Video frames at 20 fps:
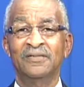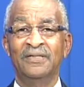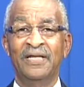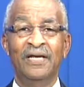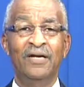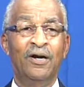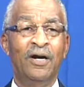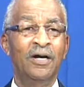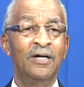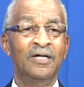
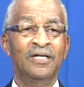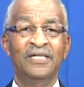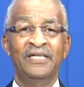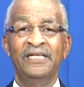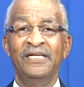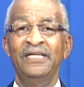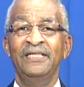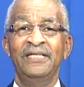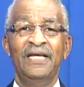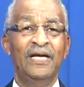They are
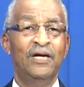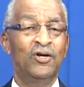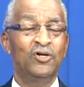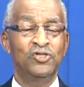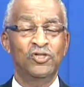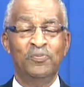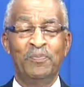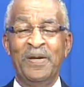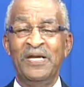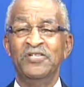clean, they are
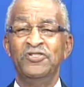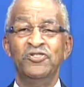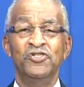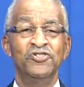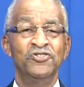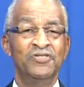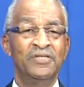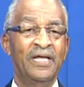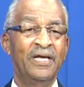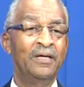
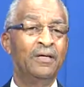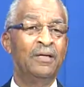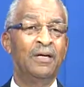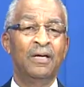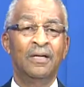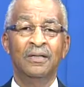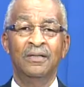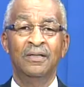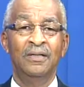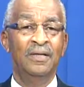spacious, they
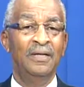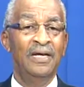are